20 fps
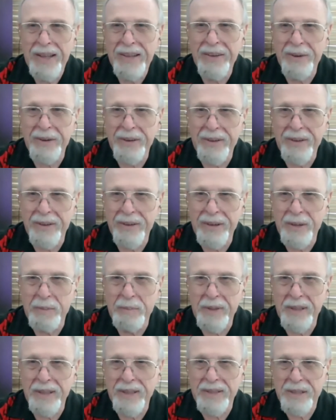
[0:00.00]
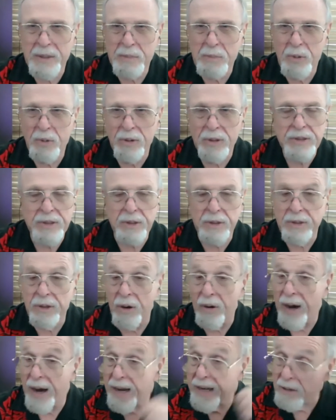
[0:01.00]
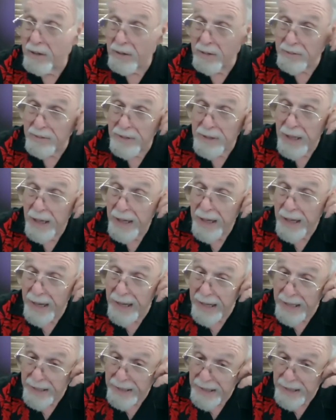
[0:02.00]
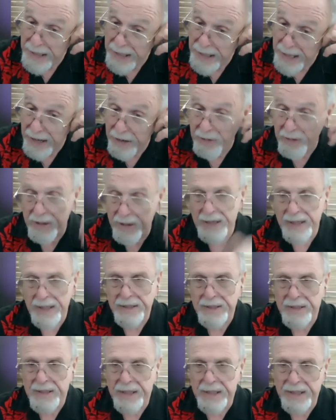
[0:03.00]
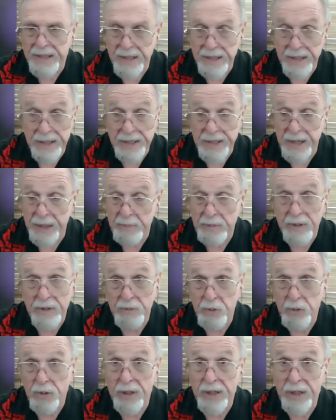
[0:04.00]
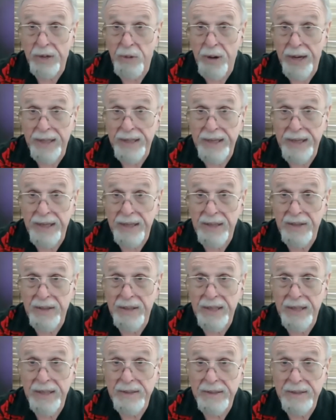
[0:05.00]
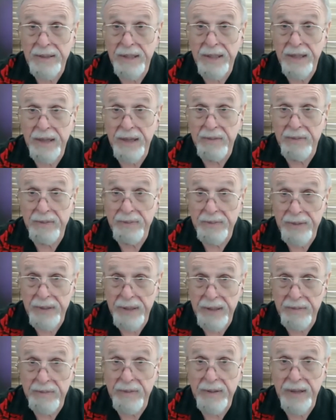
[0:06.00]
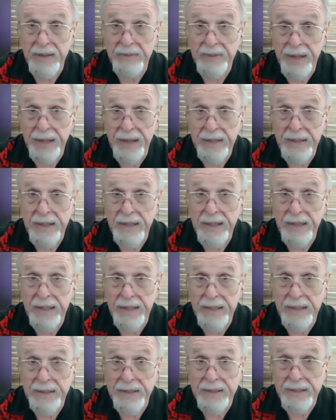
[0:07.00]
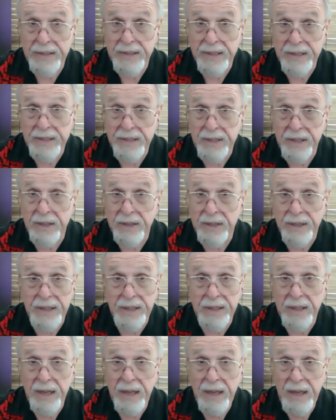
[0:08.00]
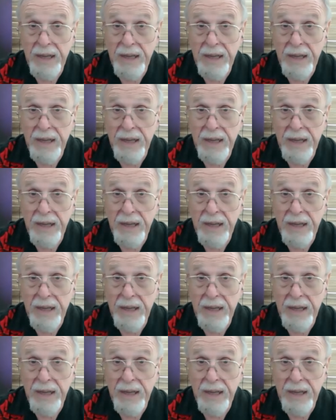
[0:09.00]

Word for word: there, there can be a support. So no, I don't, and the airlines, as an example, have really cracked down on that. They've, they've done that, and it's, it's a good thing.